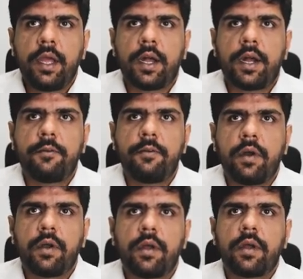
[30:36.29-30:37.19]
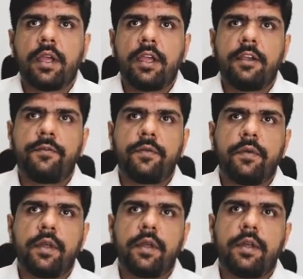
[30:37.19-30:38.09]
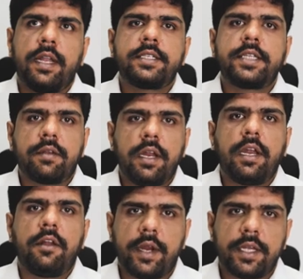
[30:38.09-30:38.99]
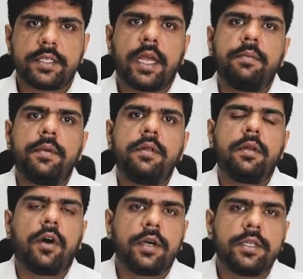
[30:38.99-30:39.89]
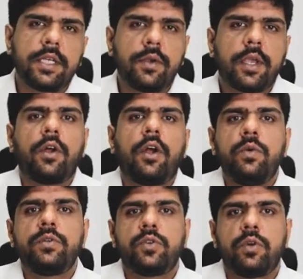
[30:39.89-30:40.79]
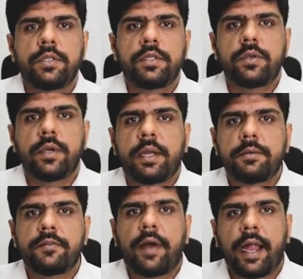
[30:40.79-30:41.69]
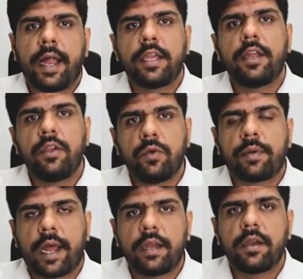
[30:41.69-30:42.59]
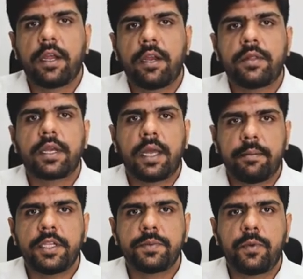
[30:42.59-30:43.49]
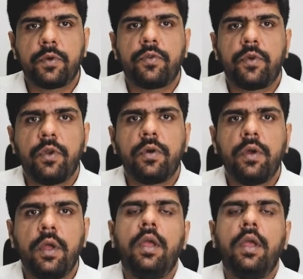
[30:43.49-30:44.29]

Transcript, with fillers: Uh, if let's take retail for example, also you cannot do so much so in terms of adding a new brand into the company's portfolio,